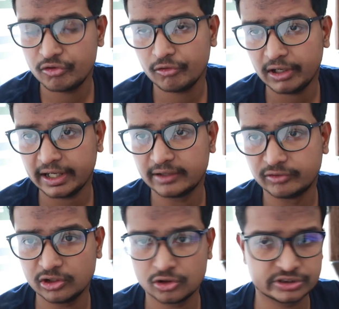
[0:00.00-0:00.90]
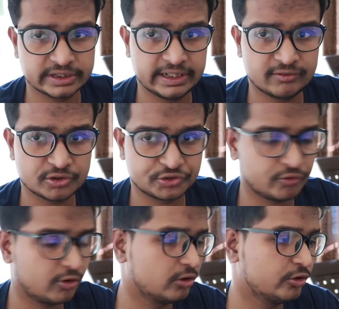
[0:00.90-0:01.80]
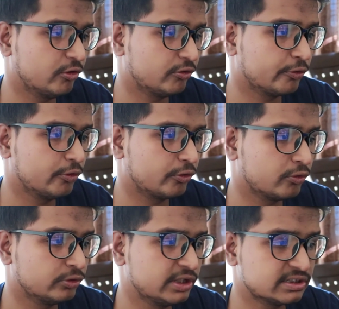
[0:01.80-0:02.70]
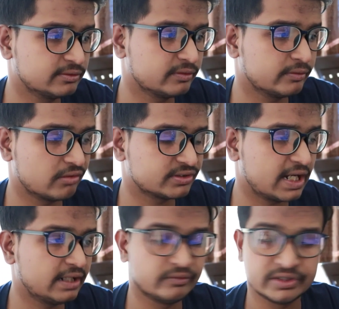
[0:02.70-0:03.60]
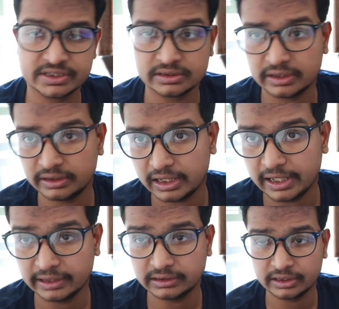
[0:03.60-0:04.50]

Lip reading: if you want to get free hosting, then first of all you have to go to this website, which is in the link in